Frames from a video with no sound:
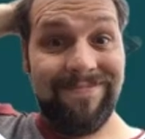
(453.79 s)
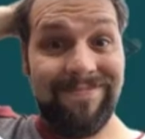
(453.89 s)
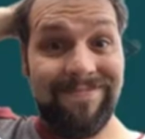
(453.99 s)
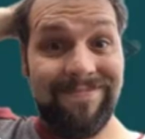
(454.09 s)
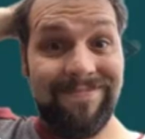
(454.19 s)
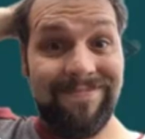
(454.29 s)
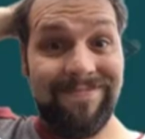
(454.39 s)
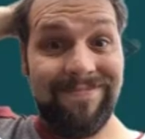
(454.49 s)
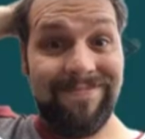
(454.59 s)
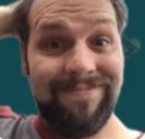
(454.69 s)

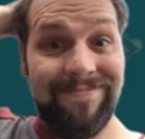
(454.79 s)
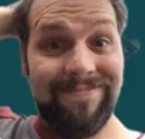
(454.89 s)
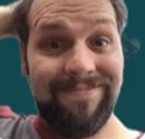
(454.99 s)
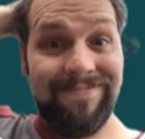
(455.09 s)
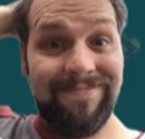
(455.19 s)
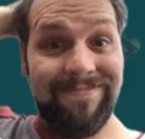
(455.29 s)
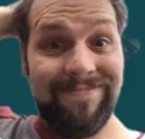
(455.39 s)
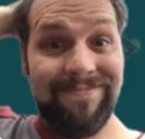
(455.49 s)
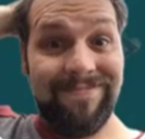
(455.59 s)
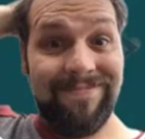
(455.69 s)

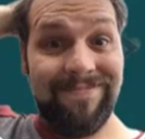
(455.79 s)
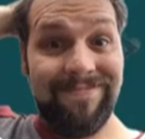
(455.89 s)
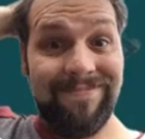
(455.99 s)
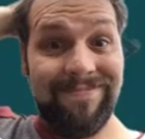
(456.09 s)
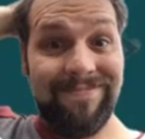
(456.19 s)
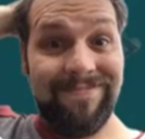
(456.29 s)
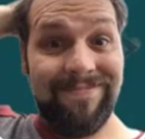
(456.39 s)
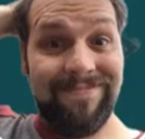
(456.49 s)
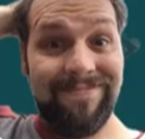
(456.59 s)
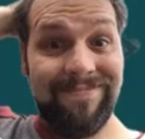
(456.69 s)

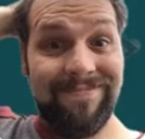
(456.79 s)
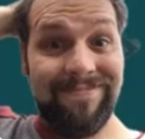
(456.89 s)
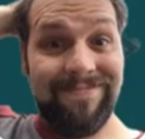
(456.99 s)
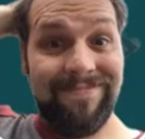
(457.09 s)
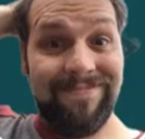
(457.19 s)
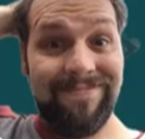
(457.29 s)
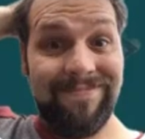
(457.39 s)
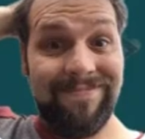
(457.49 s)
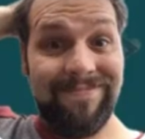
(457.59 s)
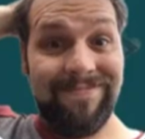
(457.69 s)

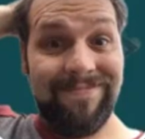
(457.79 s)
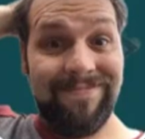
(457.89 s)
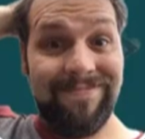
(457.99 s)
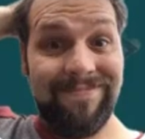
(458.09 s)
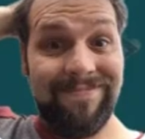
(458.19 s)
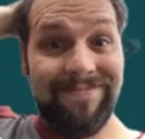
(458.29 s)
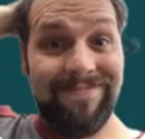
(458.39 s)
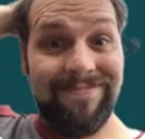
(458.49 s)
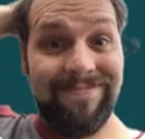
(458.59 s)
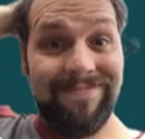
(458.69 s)

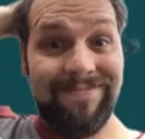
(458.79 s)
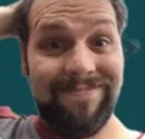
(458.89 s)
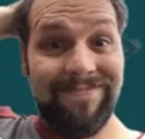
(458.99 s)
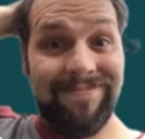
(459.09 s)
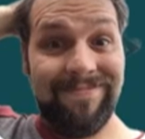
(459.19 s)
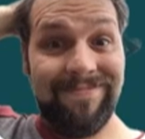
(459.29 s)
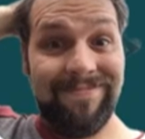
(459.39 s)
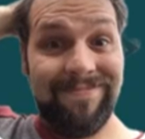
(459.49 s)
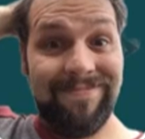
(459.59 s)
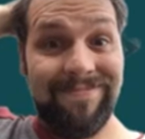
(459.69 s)

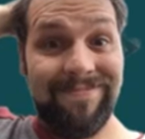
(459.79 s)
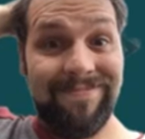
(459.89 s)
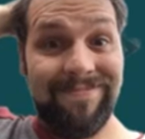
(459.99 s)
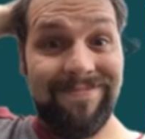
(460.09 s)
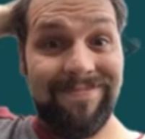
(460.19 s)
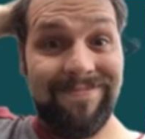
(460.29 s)
This person isn't speaking.